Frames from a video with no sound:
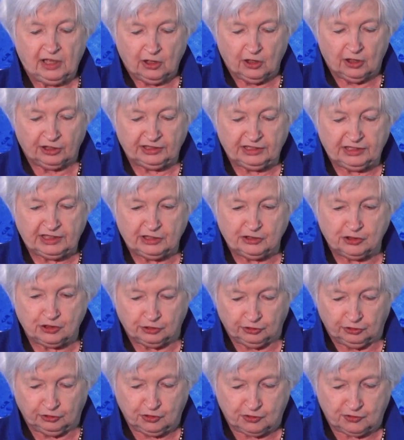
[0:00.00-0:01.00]
on
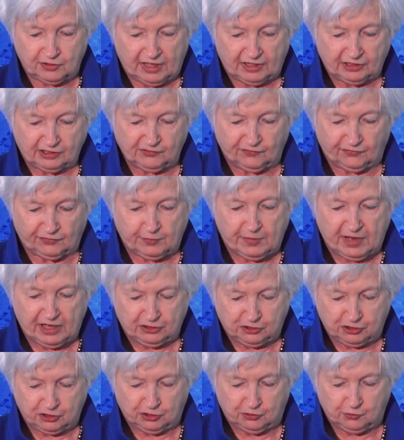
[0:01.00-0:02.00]
digital
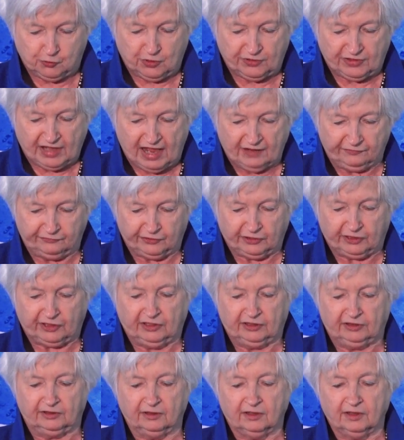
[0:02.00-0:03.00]
transformation with
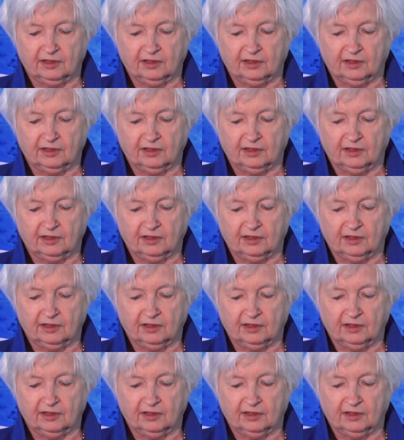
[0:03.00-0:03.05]
Africa.